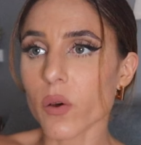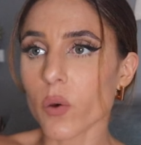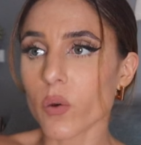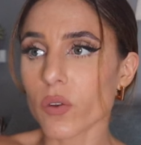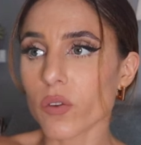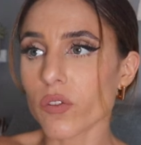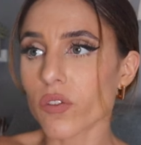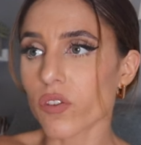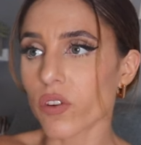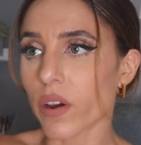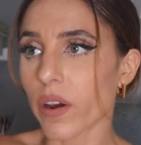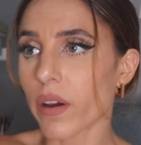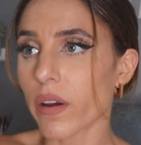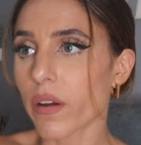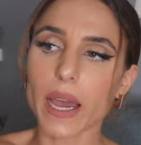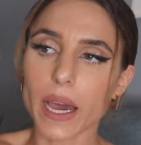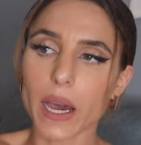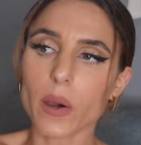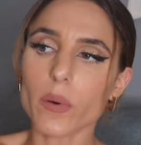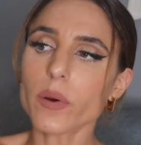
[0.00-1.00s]
holster.
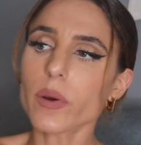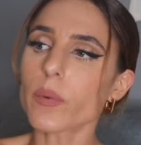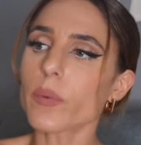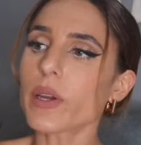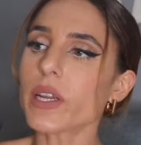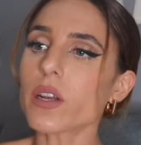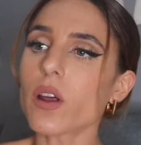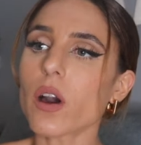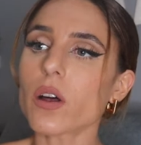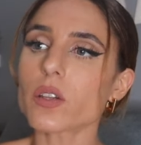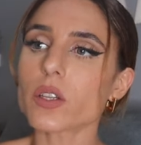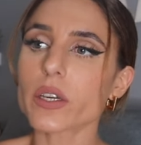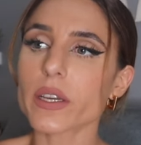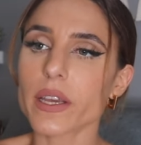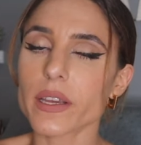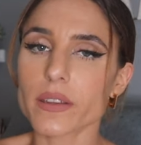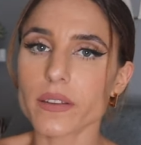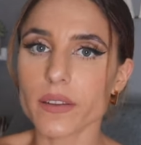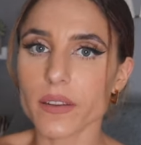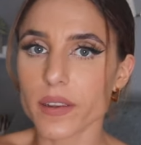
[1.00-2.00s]
How are we not
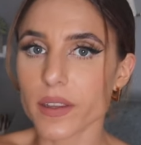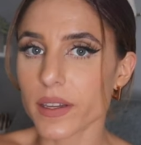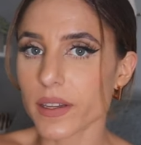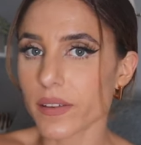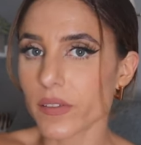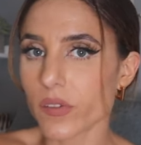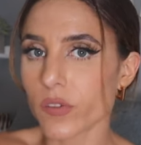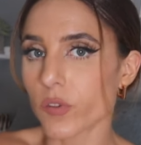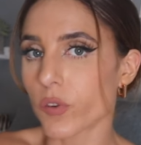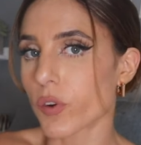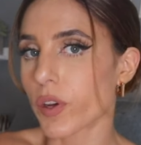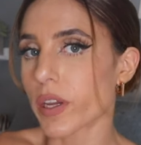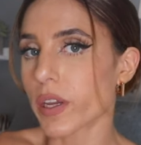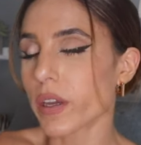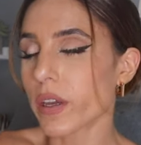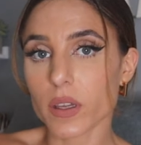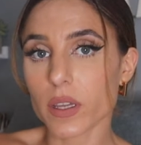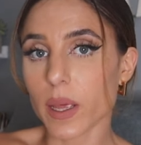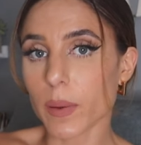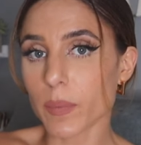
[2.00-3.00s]
looking into the history?
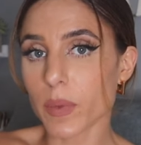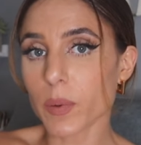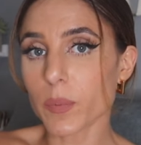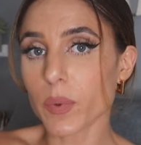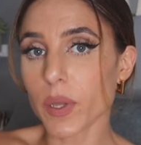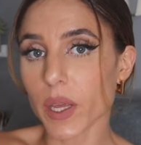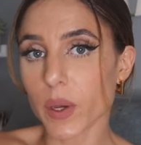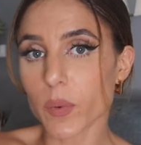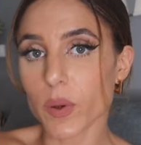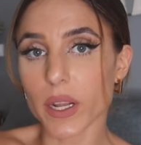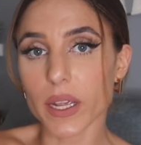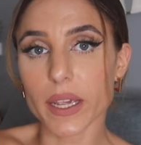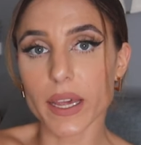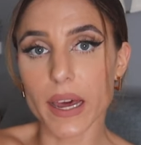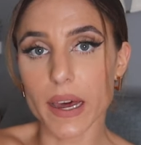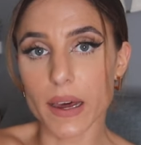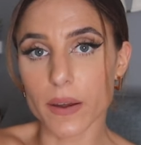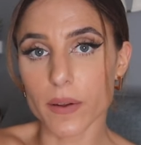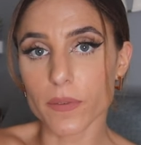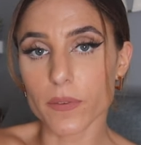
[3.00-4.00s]
Let me play what I
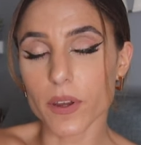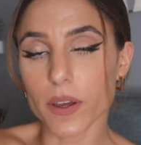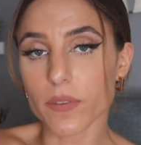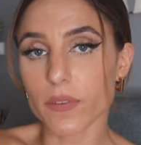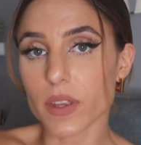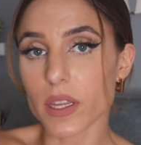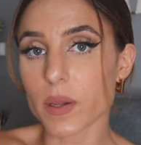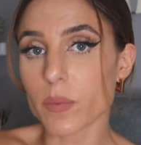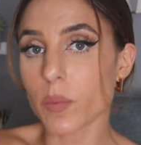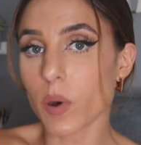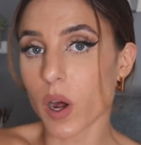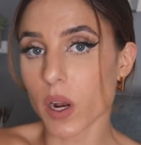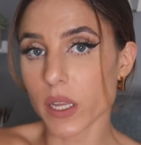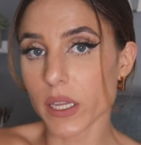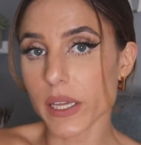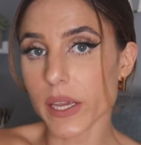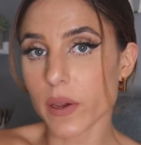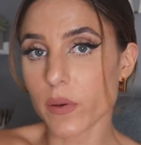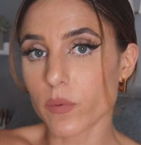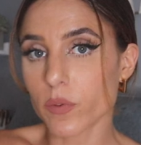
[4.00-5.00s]
have of the body
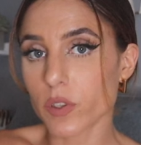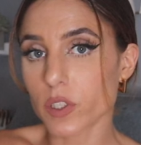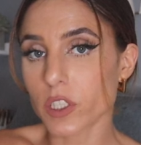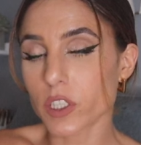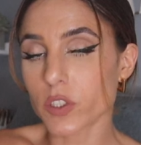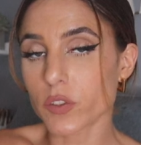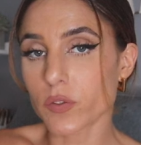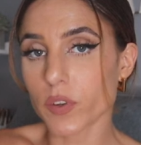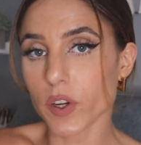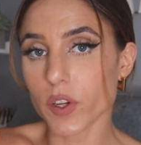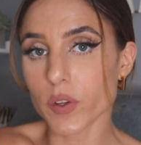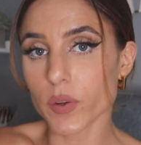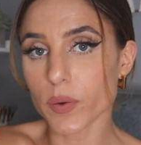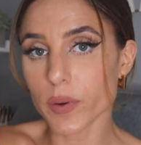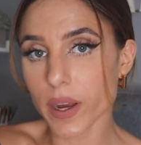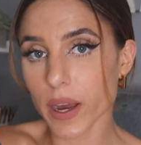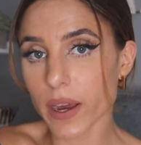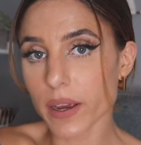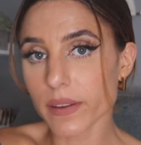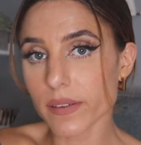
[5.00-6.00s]
cam footage for you
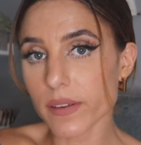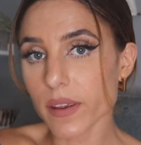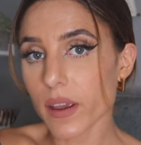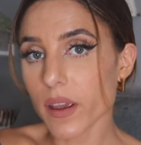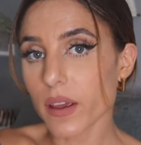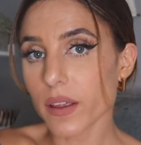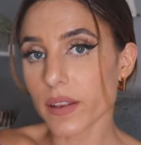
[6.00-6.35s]
guys.